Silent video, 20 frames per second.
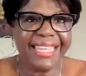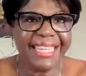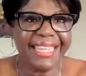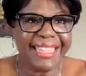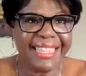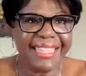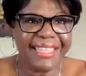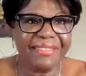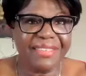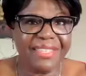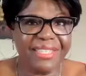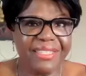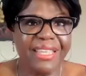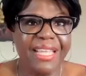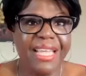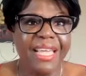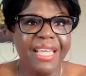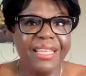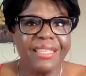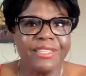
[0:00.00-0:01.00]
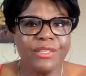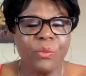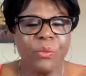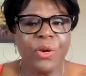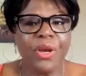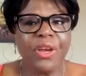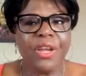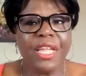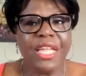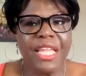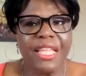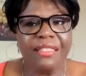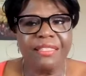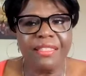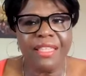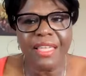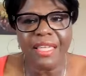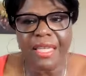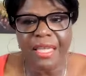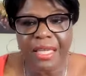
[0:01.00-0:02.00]
I love it. So where can
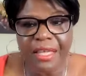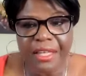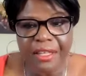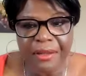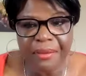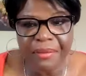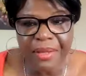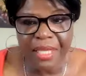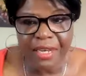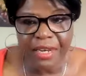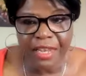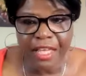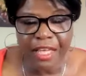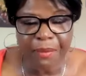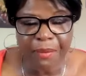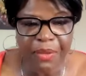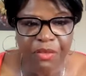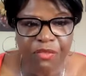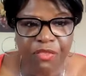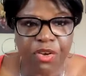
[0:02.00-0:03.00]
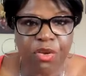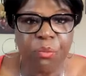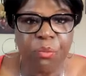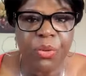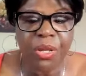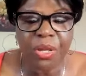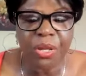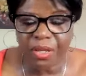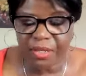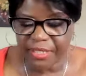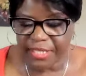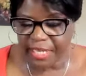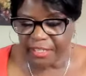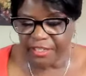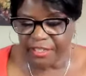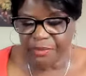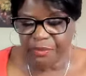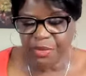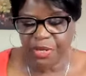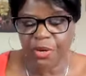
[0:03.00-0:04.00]
they get a copy of your book? Tell
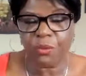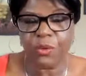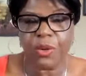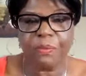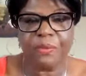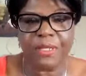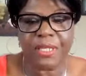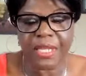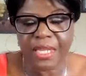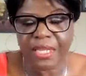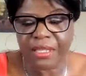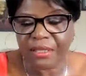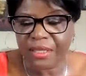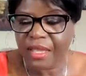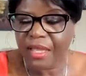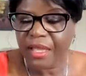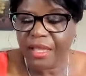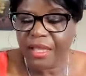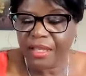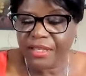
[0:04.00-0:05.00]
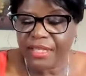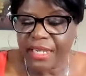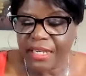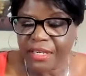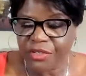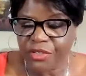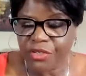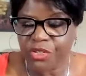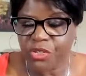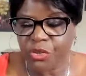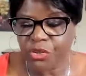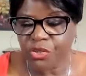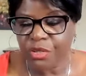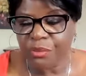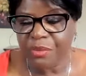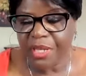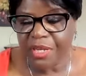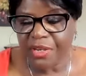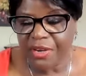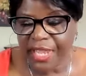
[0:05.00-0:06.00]
us about your website. Tell us your
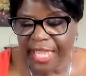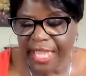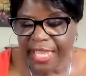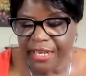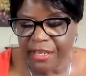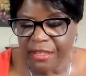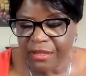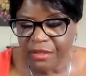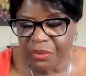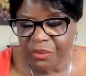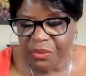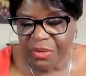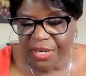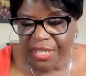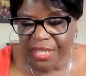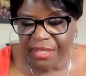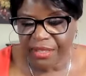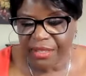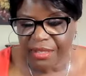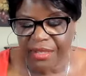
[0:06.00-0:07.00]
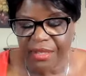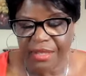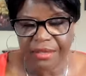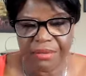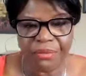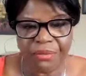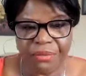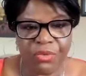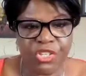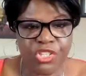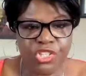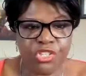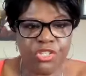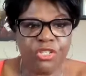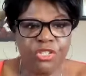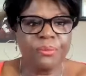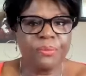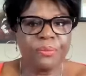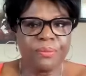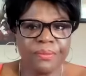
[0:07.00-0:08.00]
social media handles, where they can reach
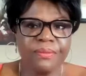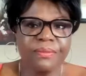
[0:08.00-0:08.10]
you.